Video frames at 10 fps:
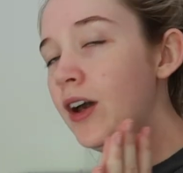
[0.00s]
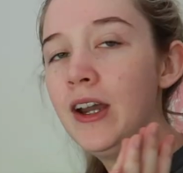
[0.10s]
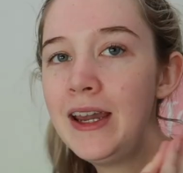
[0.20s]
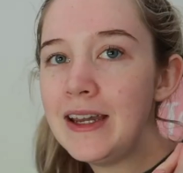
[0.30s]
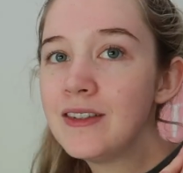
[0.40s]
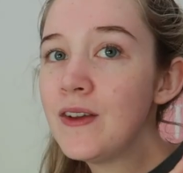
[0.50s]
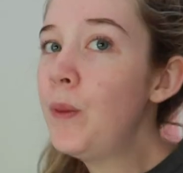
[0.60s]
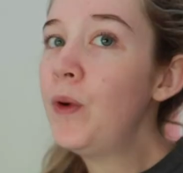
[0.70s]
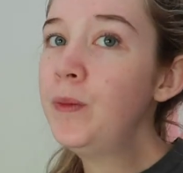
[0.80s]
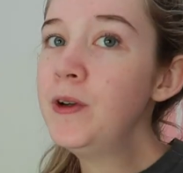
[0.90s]
Okay, so
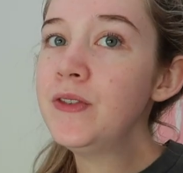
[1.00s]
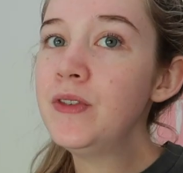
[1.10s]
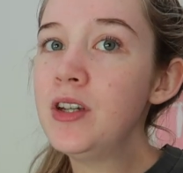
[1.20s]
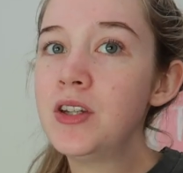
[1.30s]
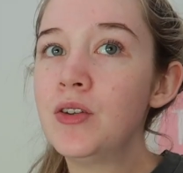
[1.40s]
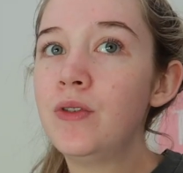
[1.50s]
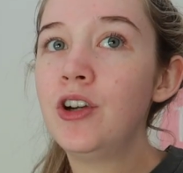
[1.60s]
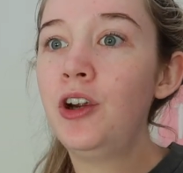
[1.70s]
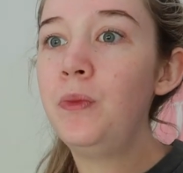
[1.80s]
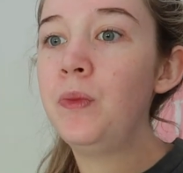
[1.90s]
I'm almost finished the
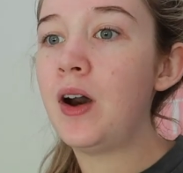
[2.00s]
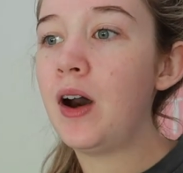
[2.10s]
room.